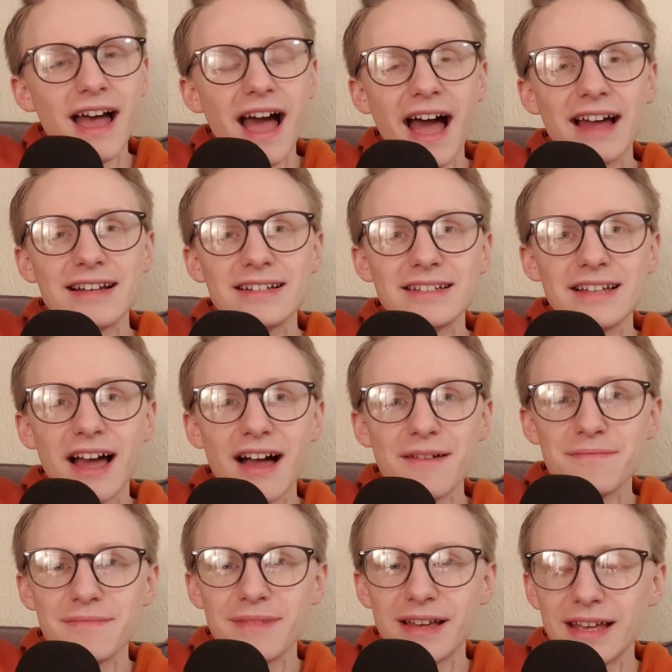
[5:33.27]
And
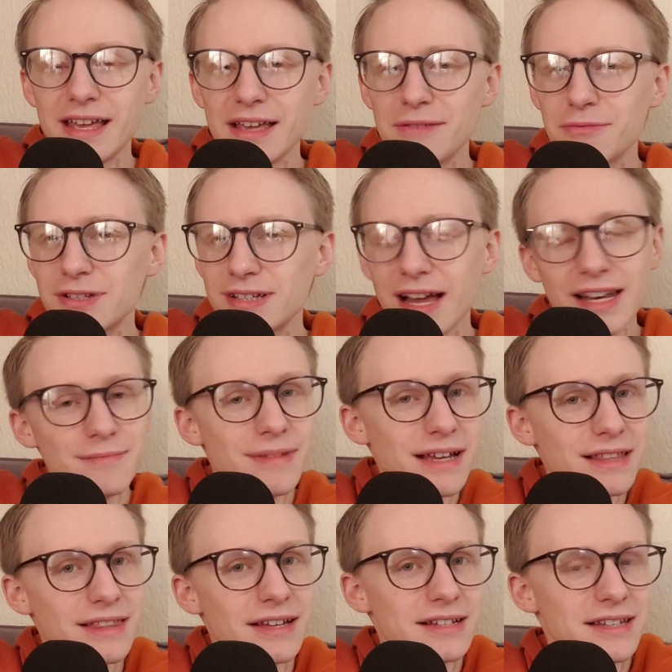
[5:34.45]
he was telling me
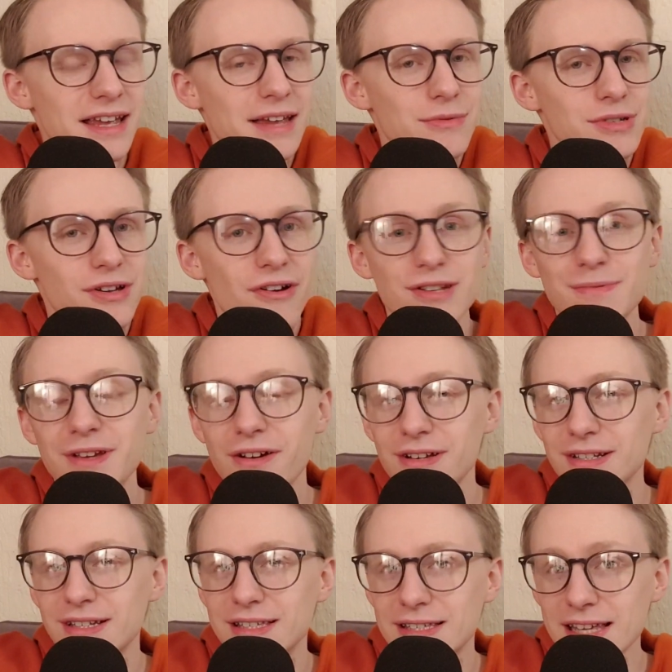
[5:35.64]
that he was going to be going
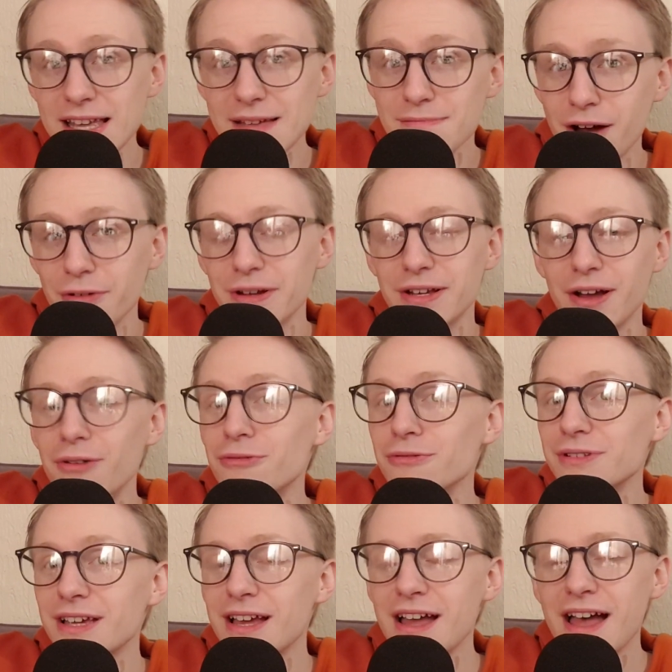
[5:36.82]
to see Murray Gold